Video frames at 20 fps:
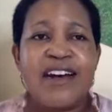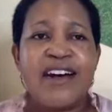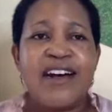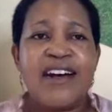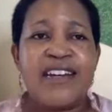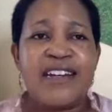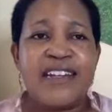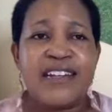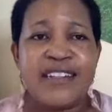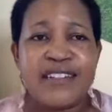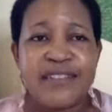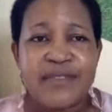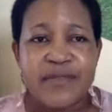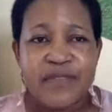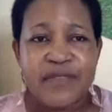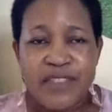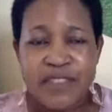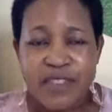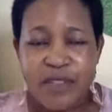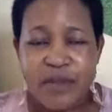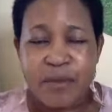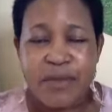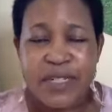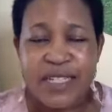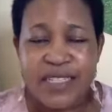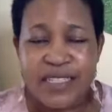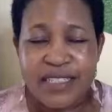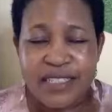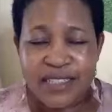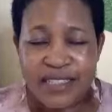I
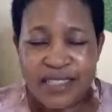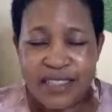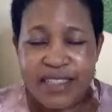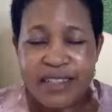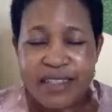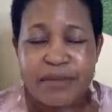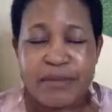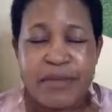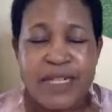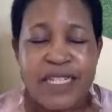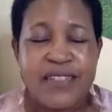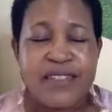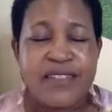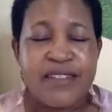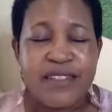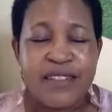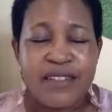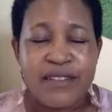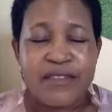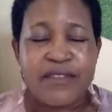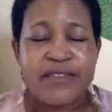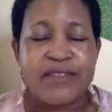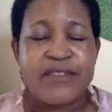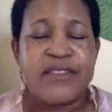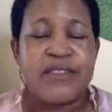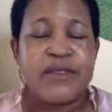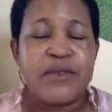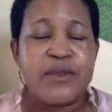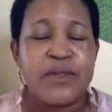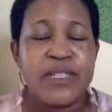normally tell myself
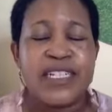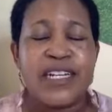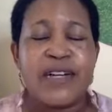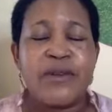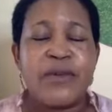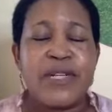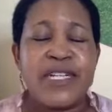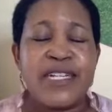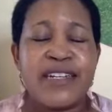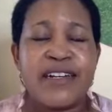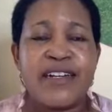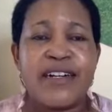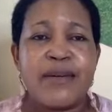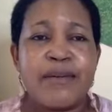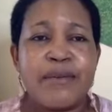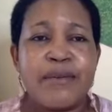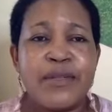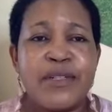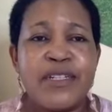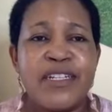when I wake up.